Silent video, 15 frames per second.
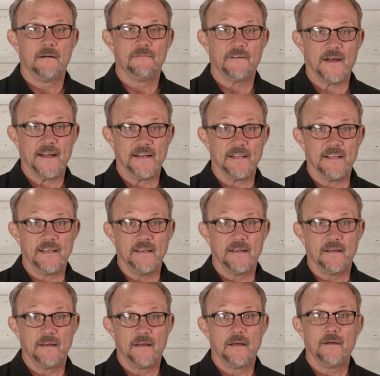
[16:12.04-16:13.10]
Finally,
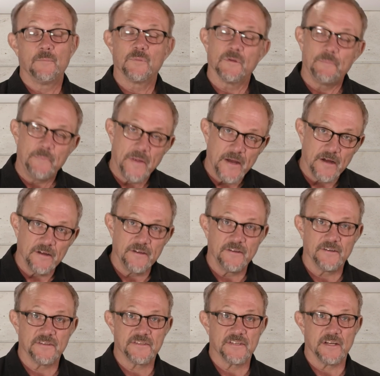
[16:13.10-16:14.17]
prepare
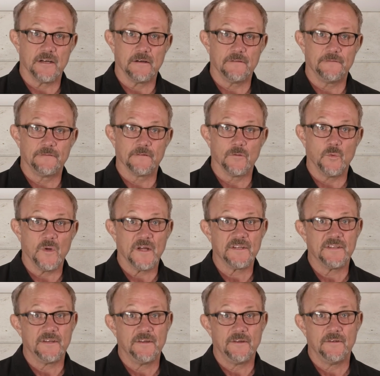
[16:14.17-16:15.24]
yourself for what
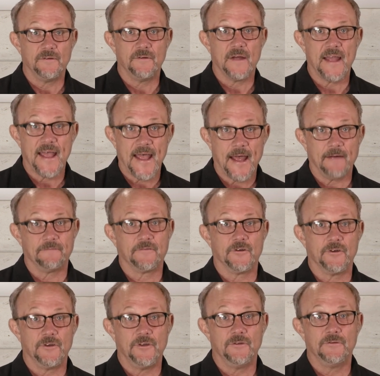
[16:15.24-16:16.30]
to do
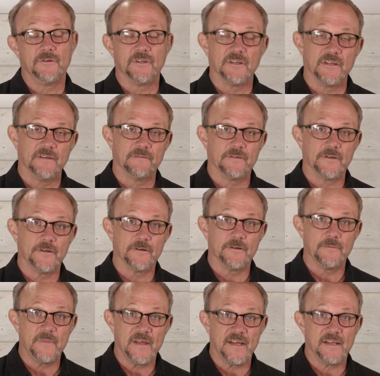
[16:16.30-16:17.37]
after you deliver
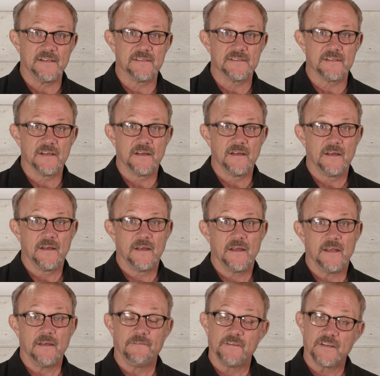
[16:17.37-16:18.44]
your amends.
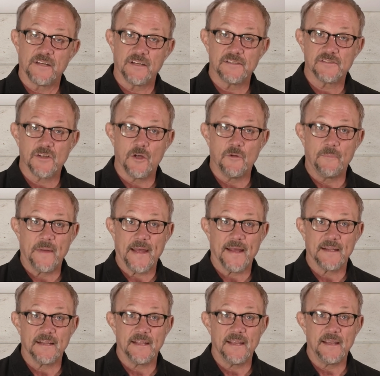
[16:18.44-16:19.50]
If it does go
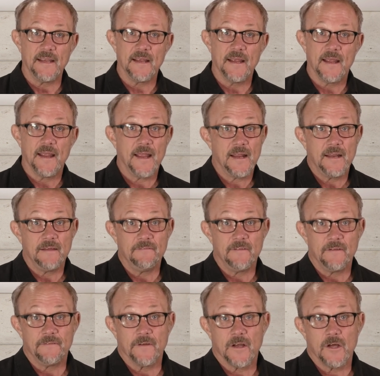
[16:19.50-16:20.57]
badly, and
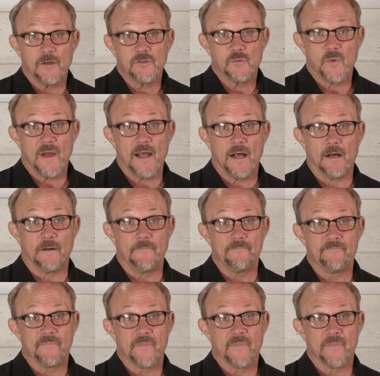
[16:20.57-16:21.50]
even if it goes well,